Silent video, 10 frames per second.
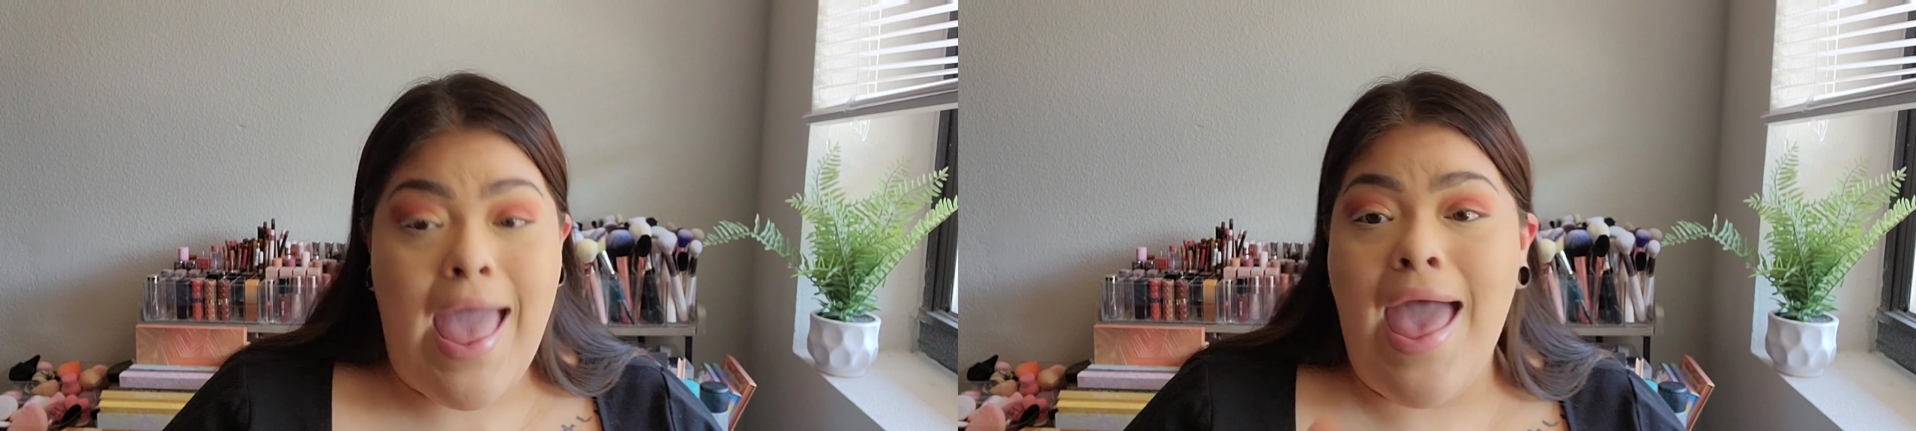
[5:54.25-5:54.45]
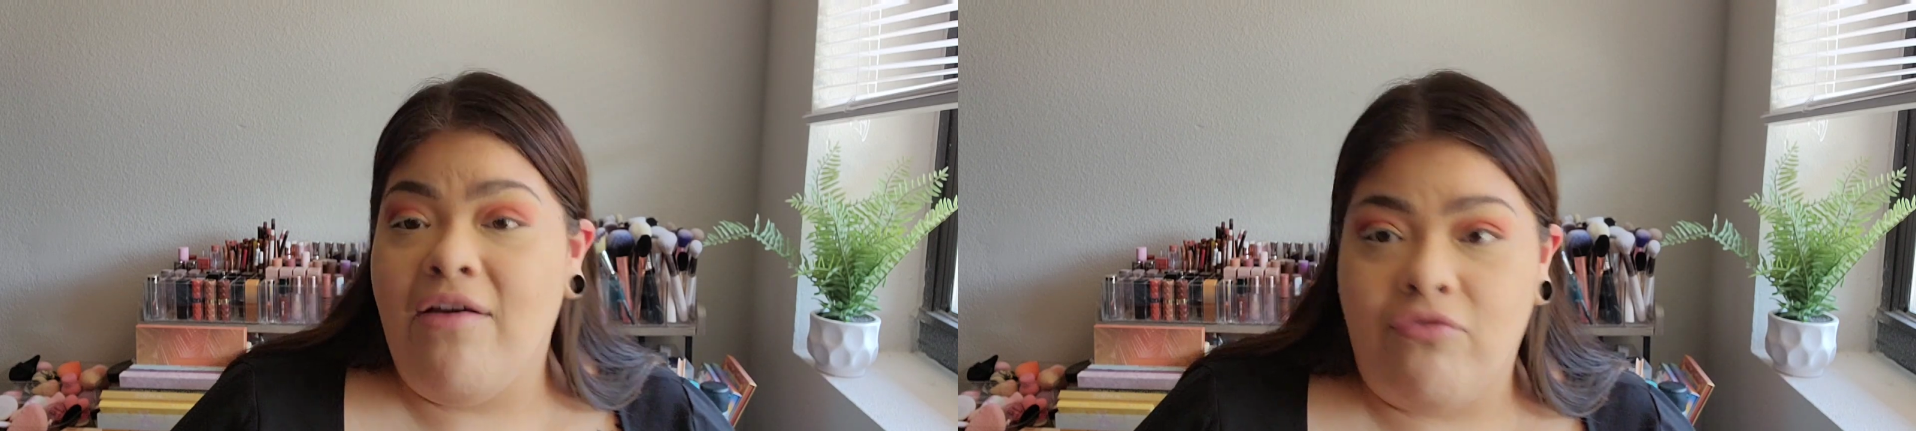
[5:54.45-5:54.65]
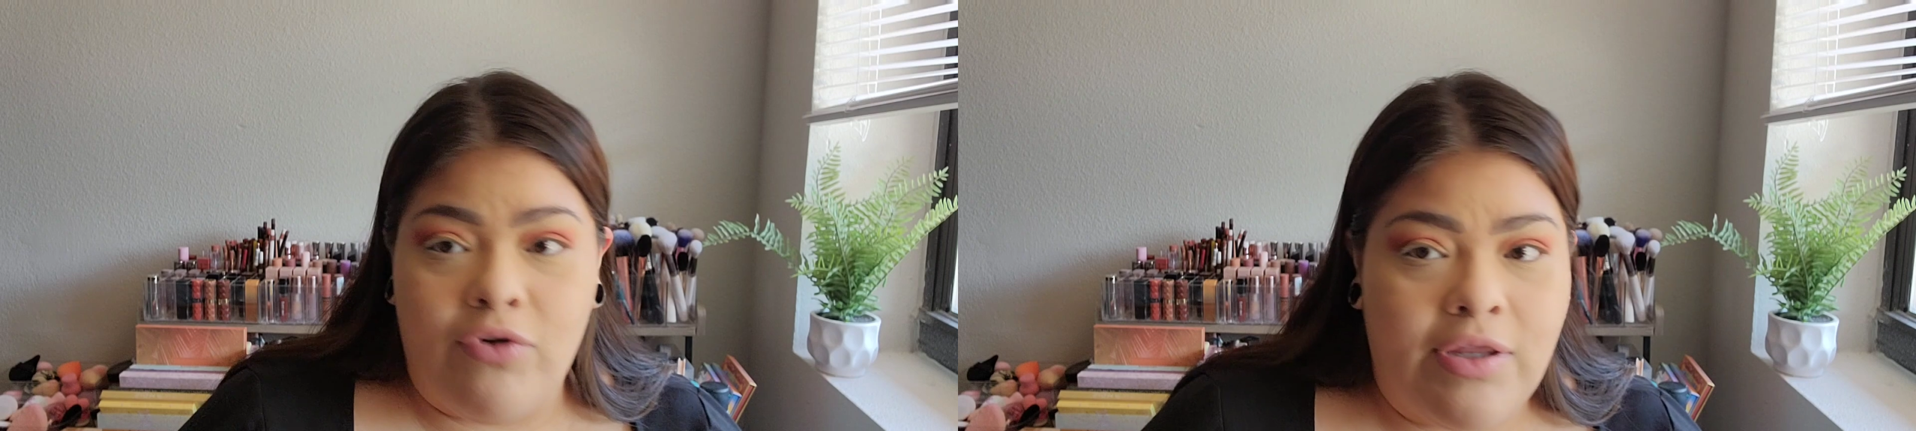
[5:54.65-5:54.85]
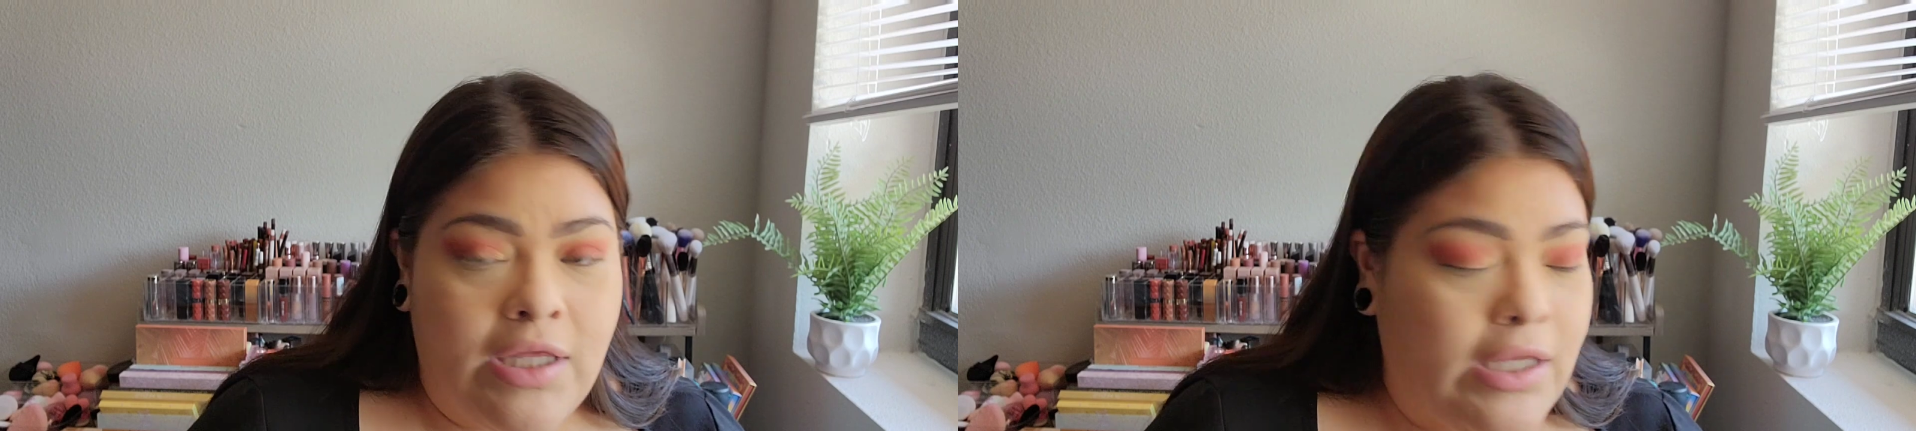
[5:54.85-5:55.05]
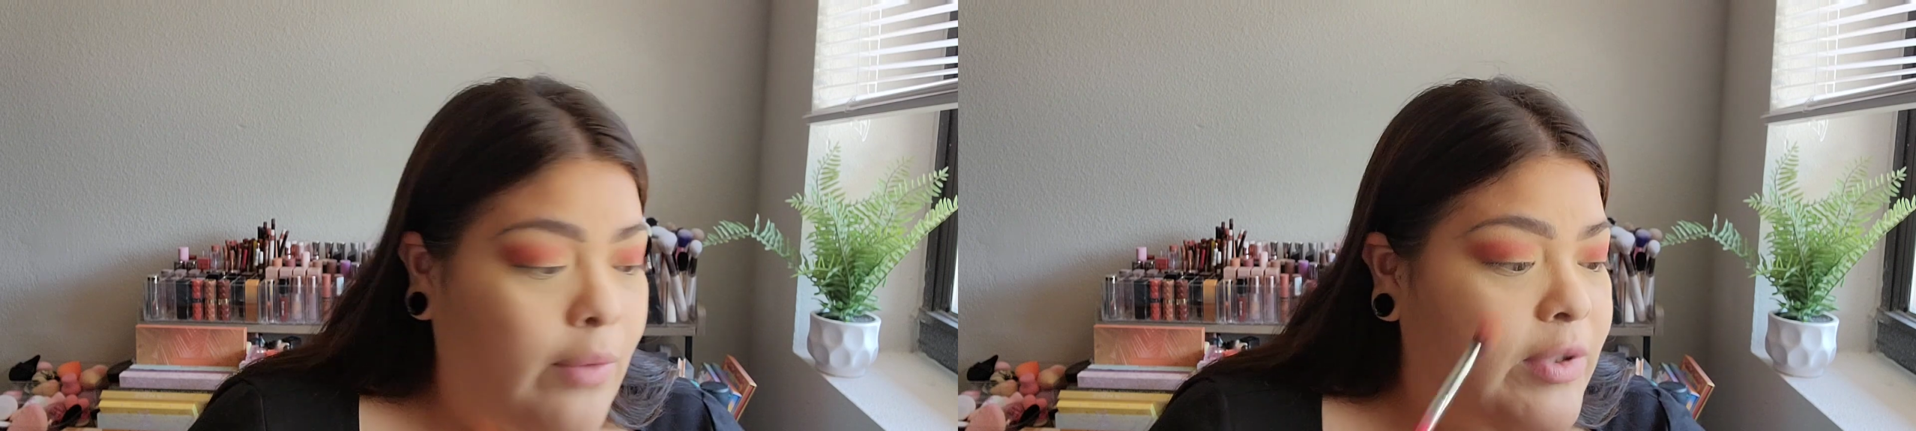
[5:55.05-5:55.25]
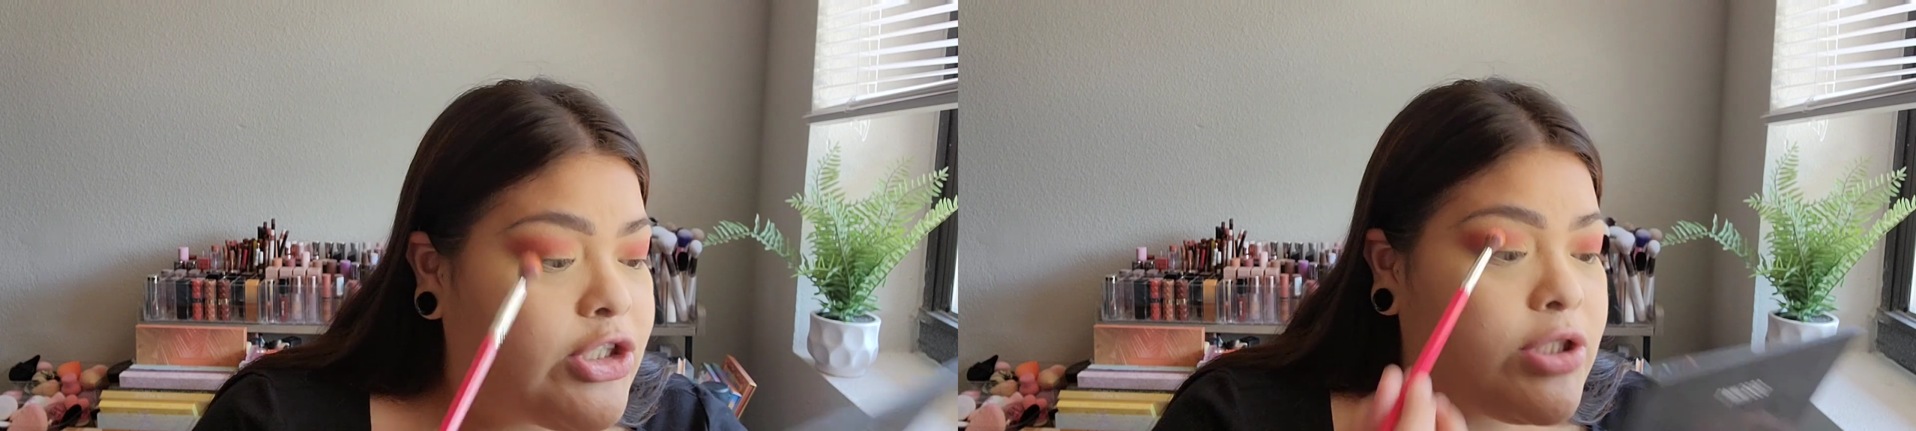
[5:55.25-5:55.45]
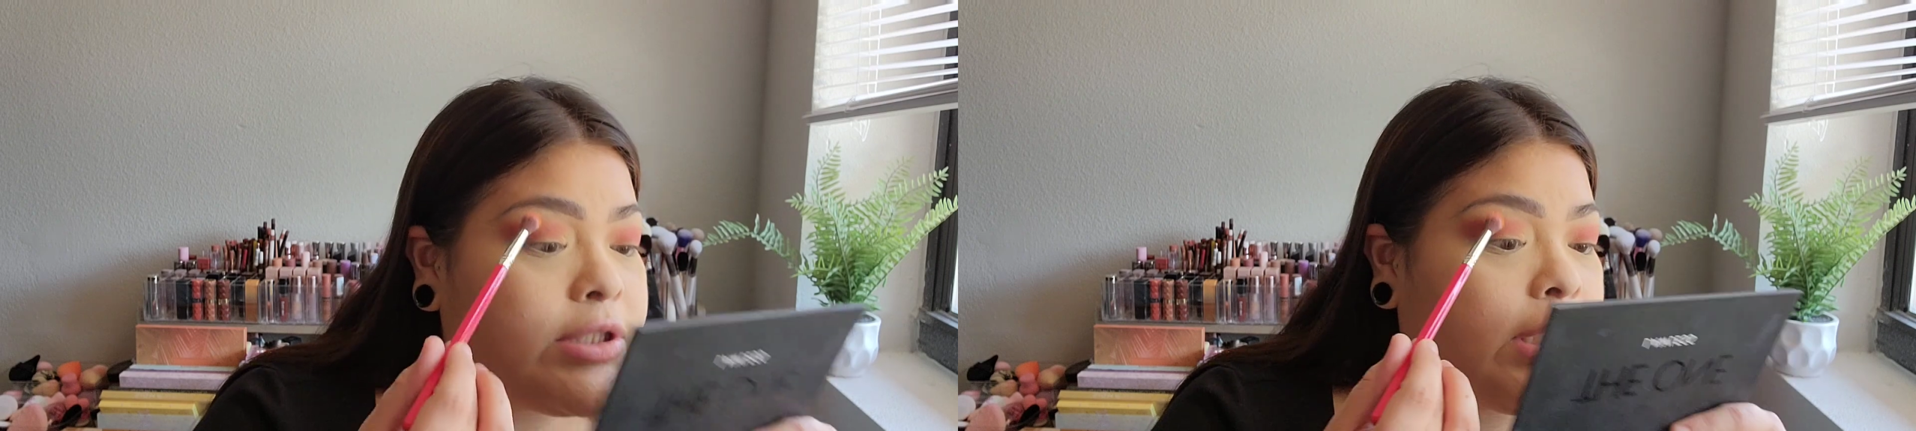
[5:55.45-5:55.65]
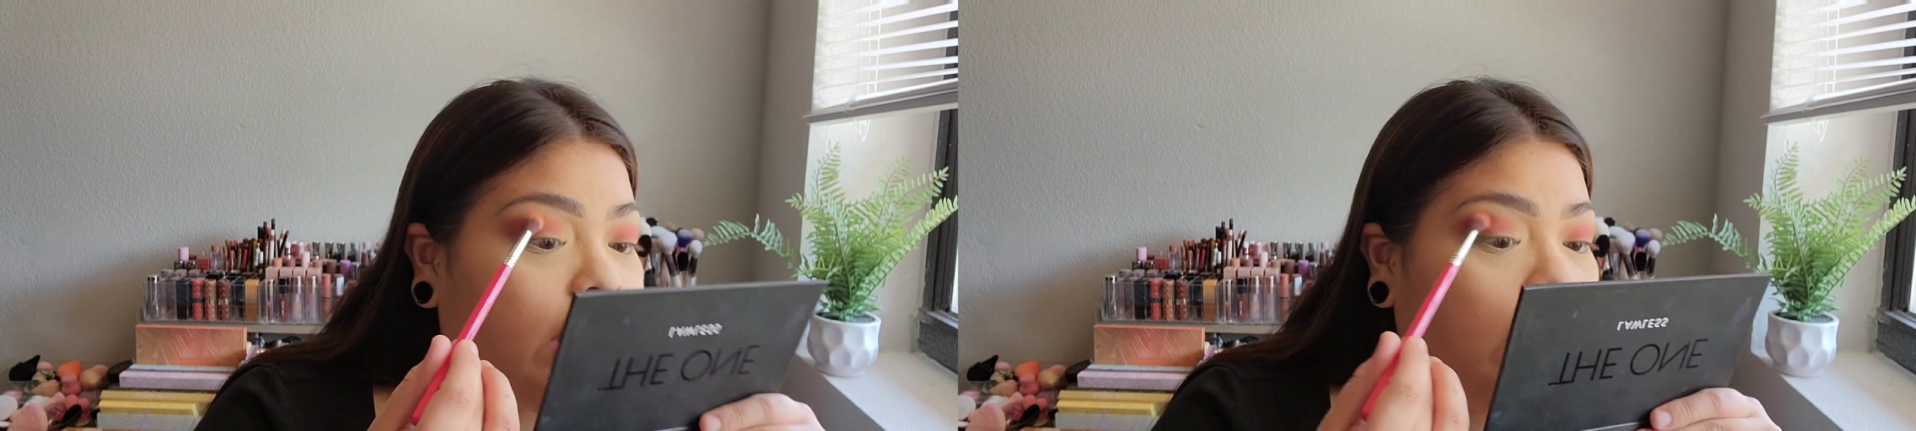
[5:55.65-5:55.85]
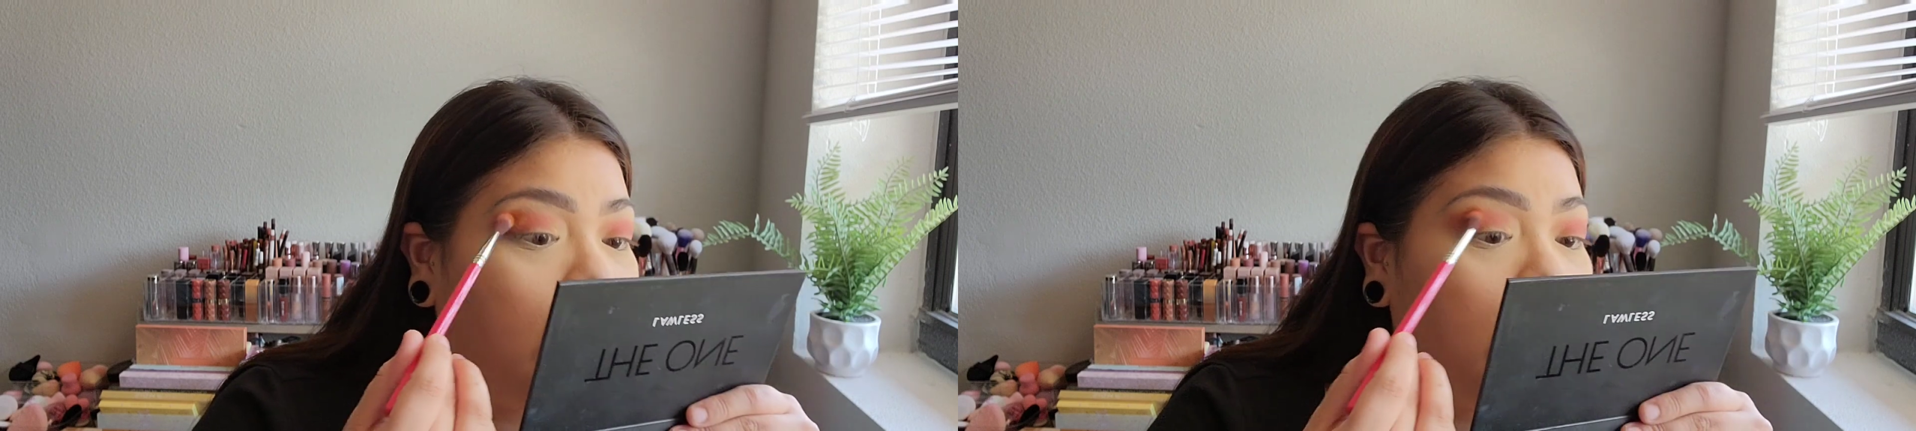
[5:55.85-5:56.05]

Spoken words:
everything that we just did